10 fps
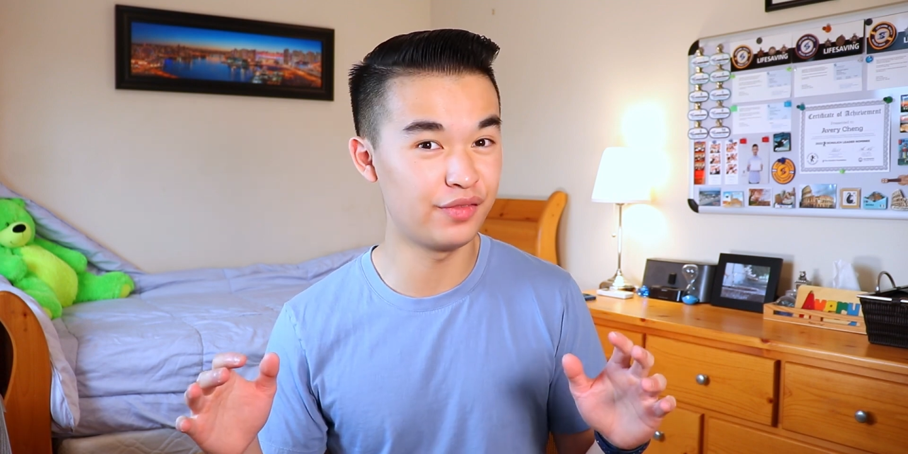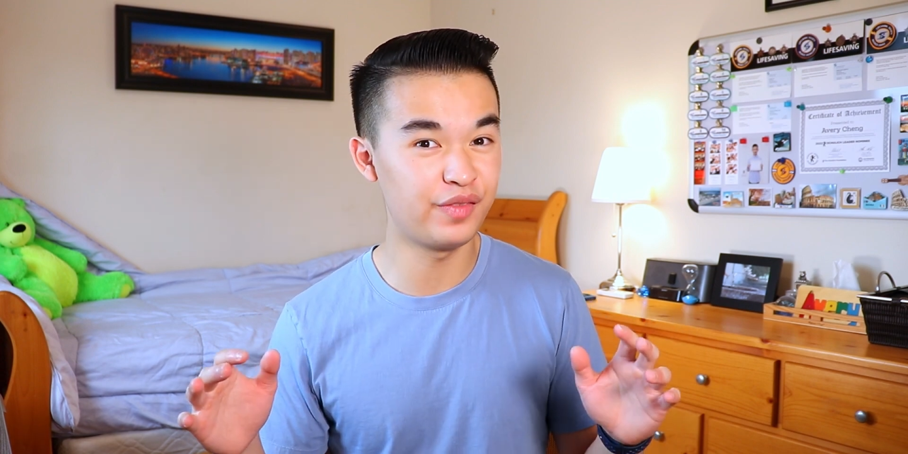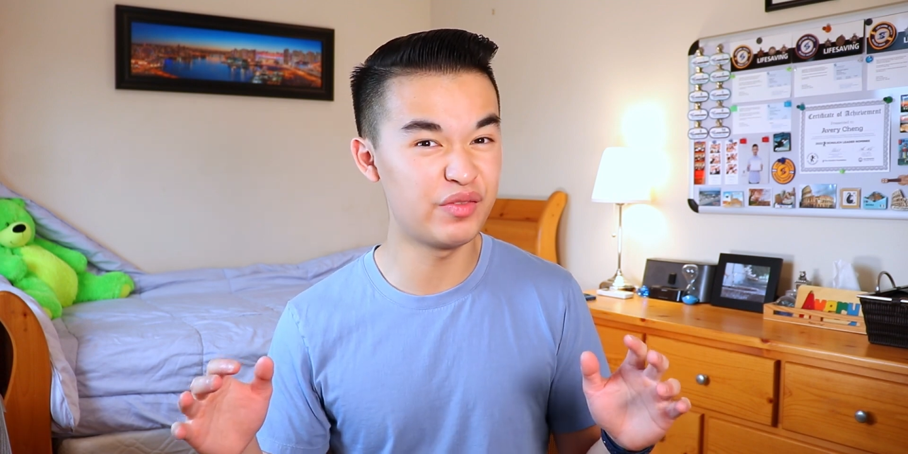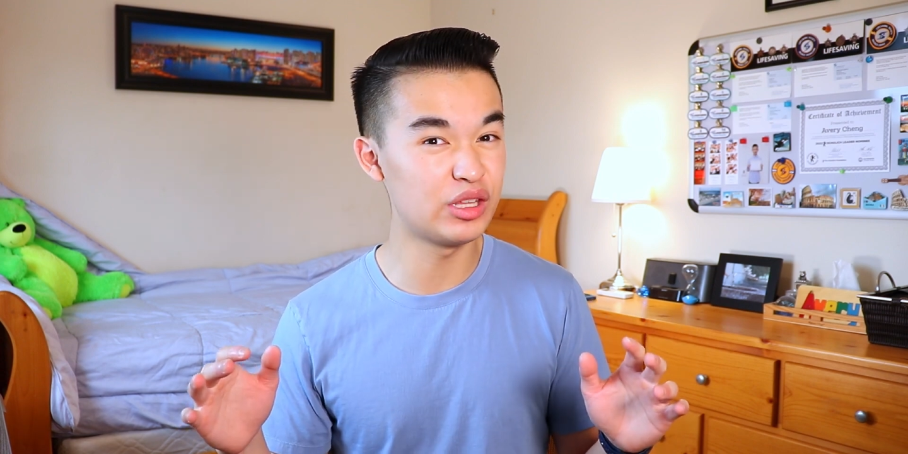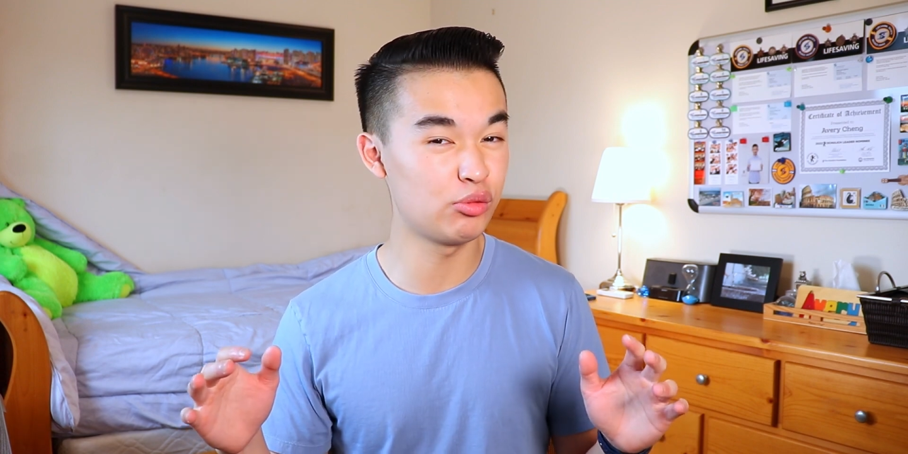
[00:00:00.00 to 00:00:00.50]
a
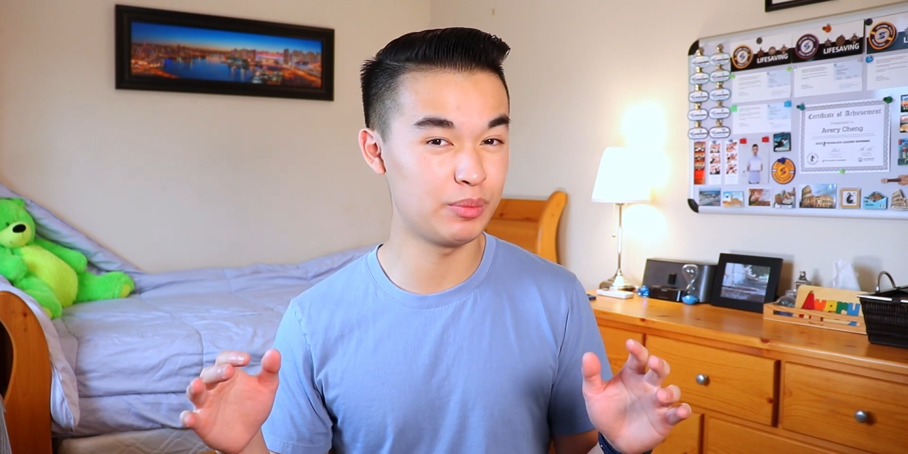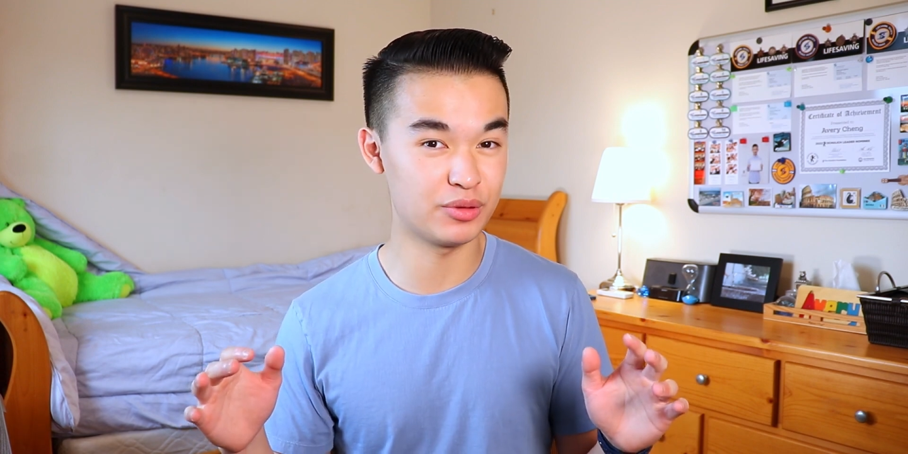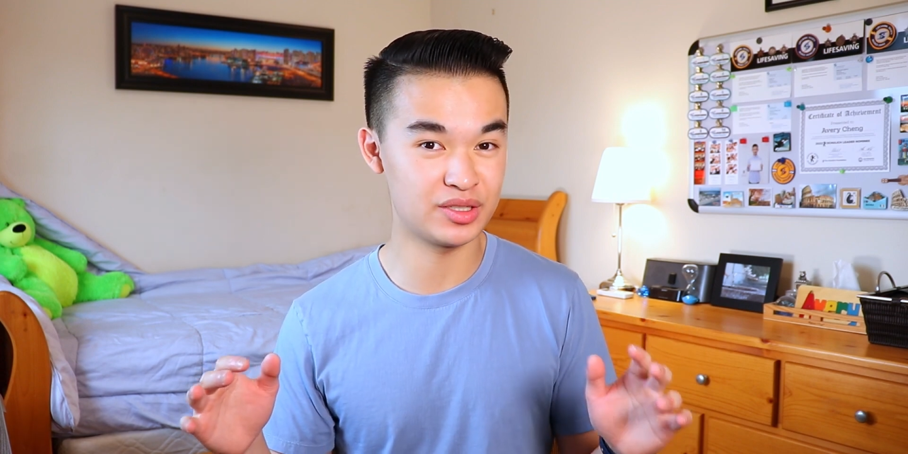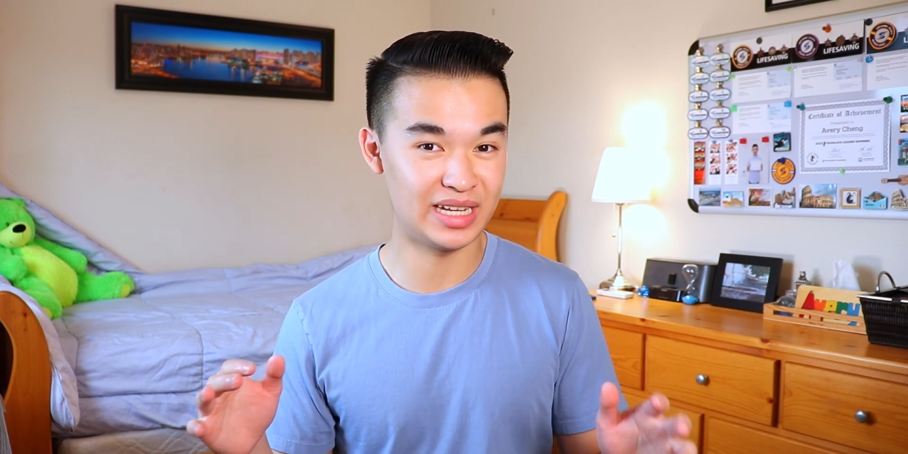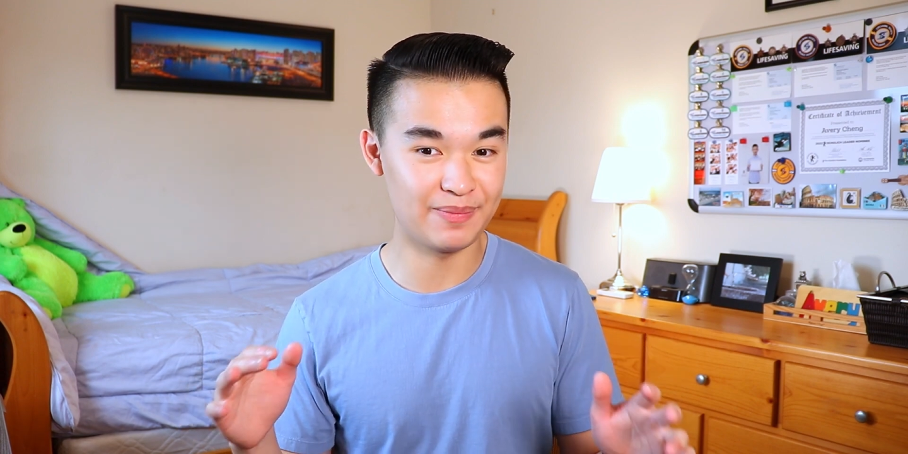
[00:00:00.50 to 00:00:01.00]

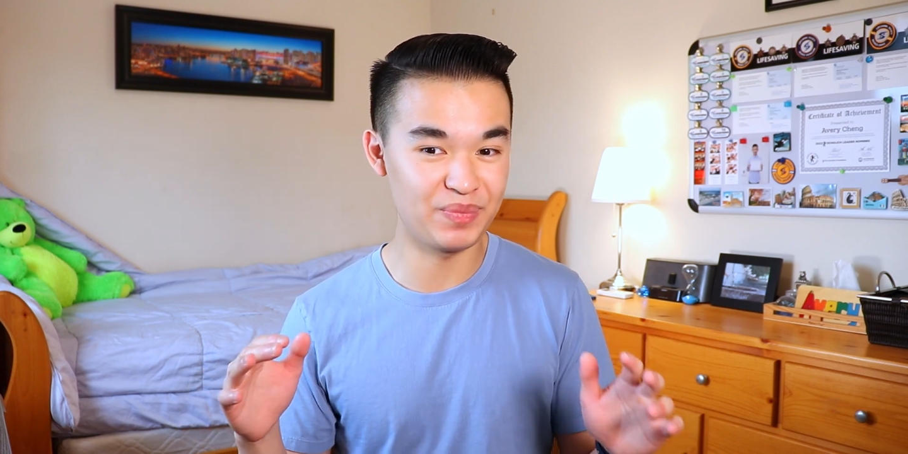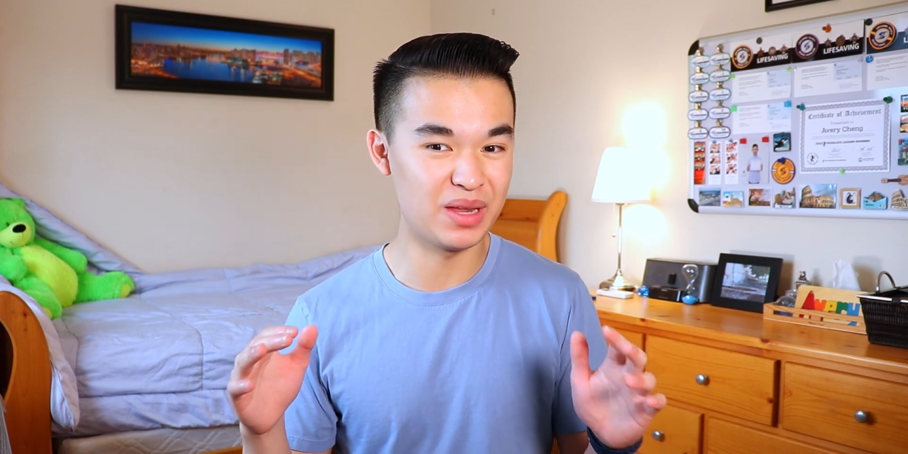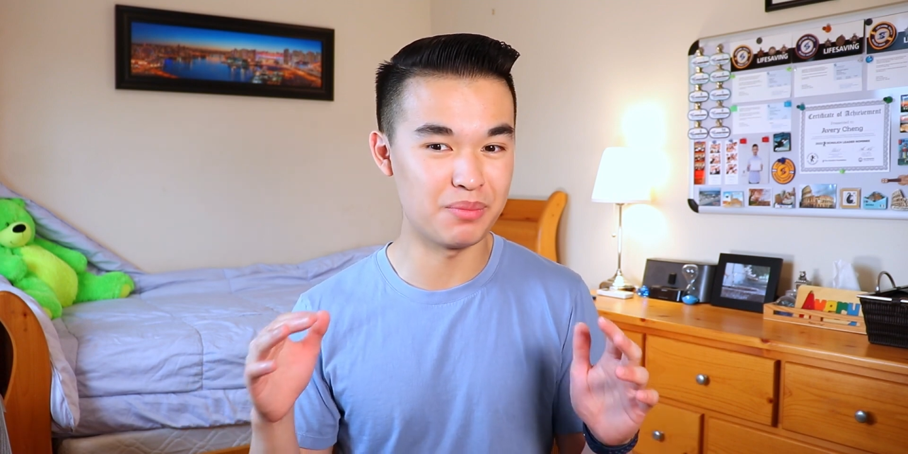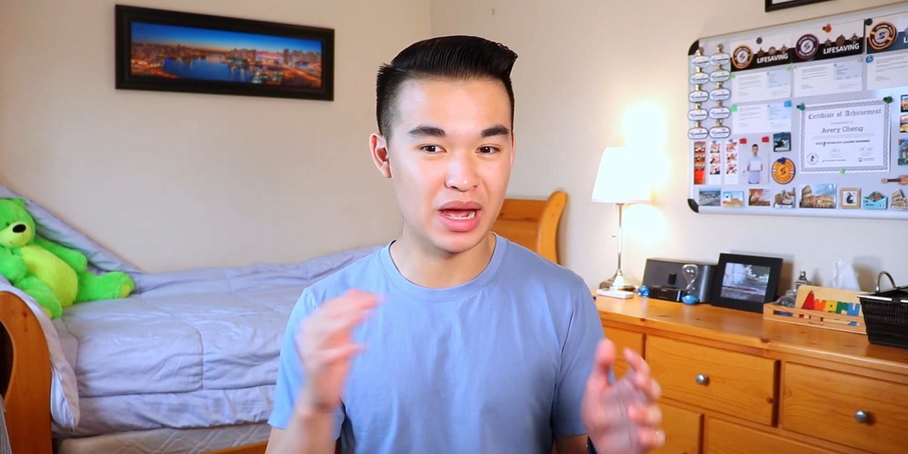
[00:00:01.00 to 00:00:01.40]
53% in